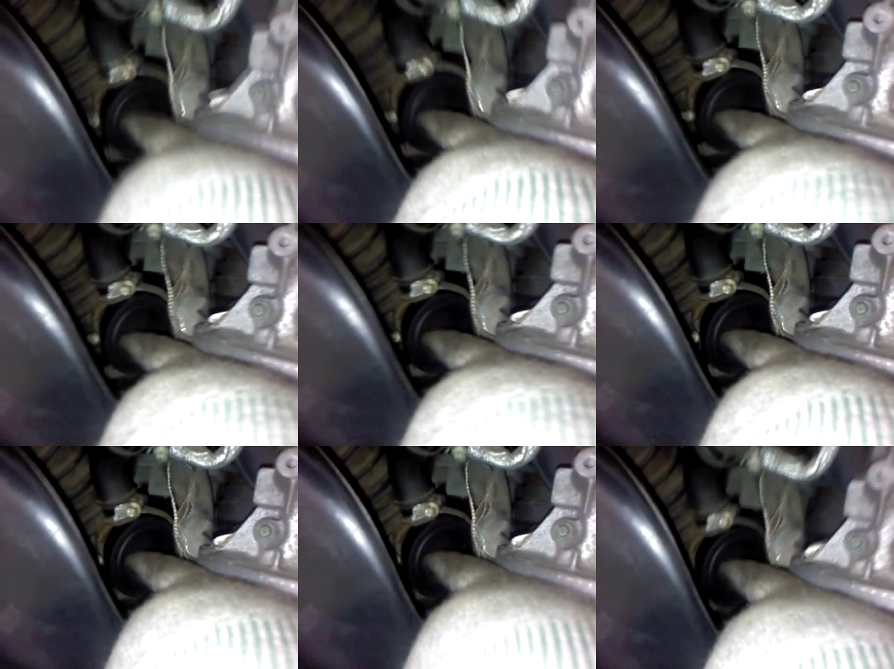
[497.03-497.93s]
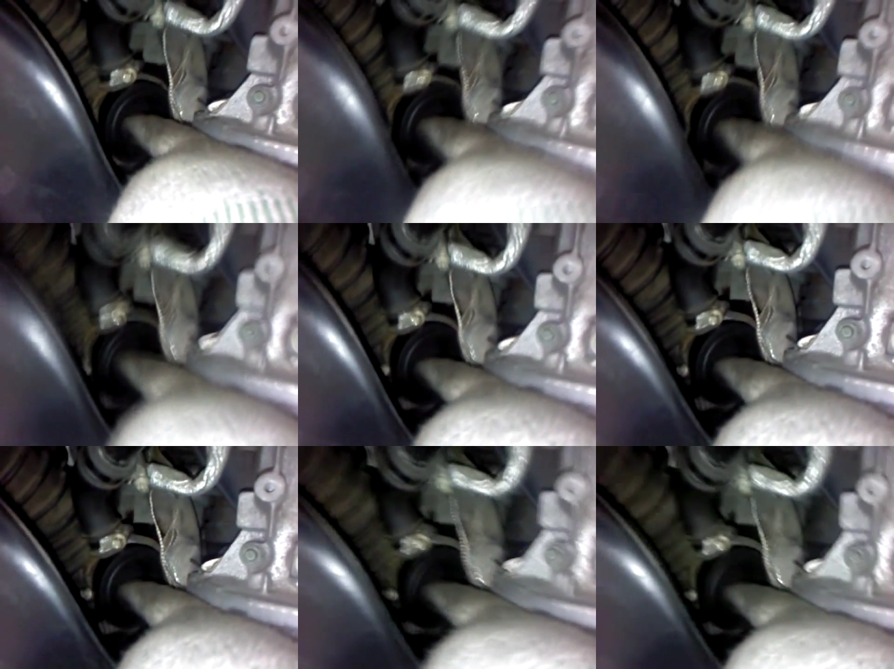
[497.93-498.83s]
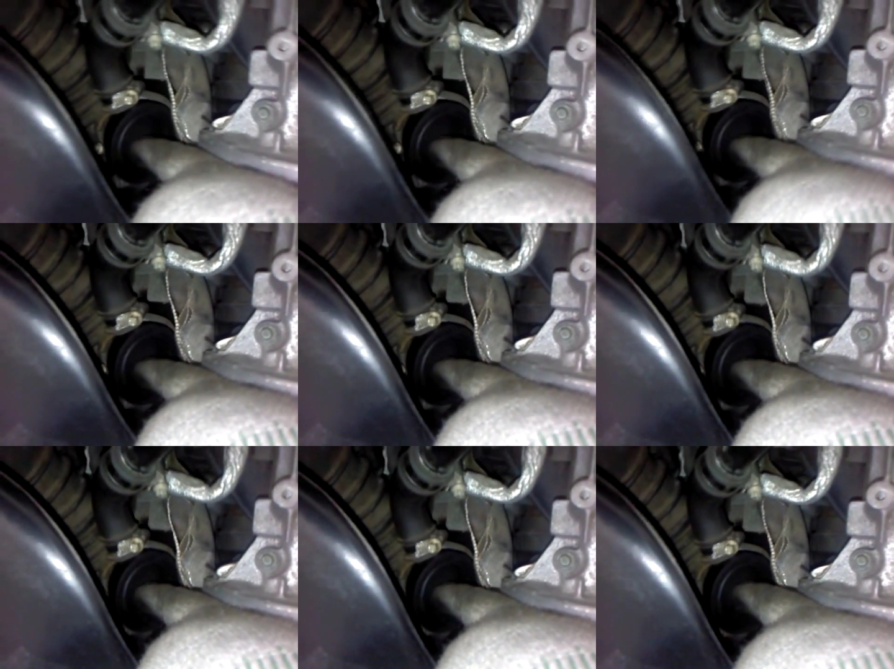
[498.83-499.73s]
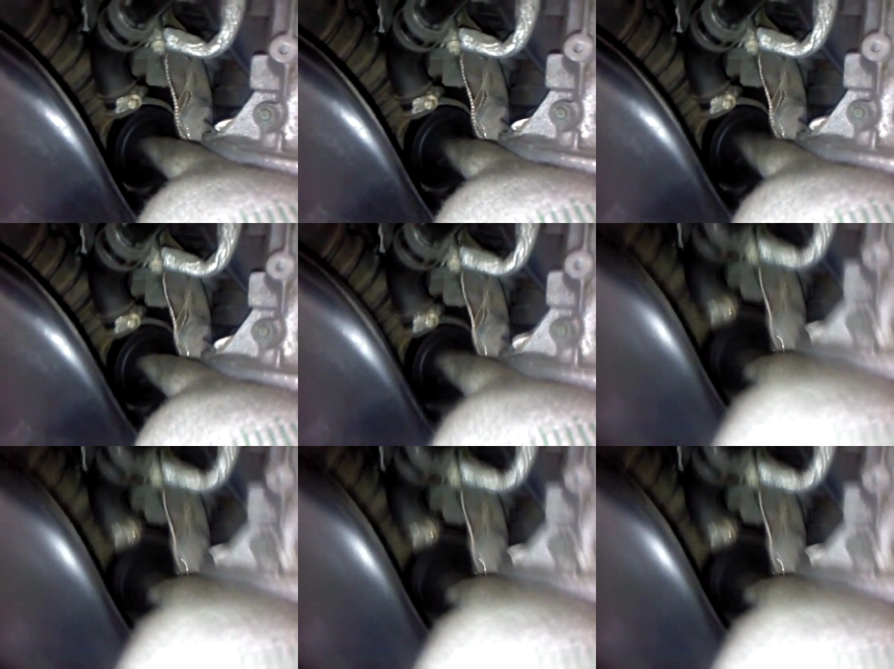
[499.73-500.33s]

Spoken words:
No face is visible, so there are no lips to read.